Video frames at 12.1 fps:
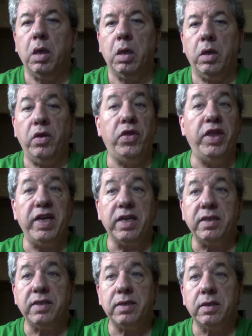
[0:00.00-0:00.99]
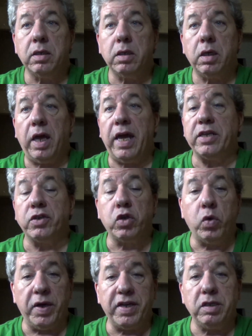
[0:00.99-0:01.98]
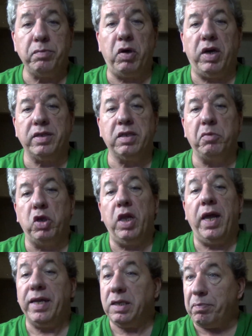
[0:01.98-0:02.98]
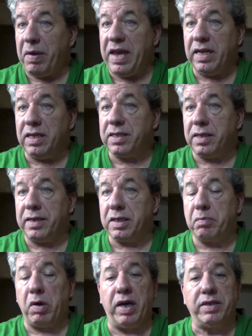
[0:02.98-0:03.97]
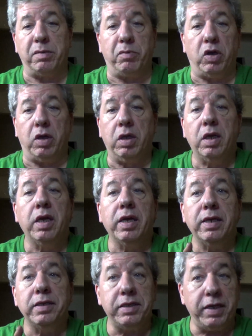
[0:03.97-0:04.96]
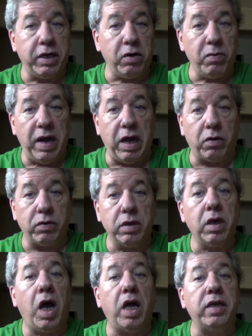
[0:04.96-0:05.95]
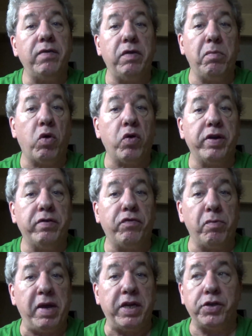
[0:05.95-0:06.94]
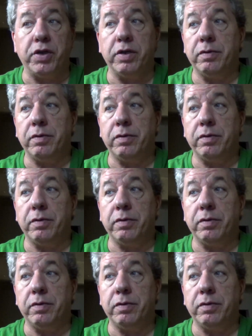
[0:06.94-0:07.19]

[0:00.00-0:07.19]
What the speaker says: this as quick as possible, as painlessly as possible. Stick around. I'll give you more information.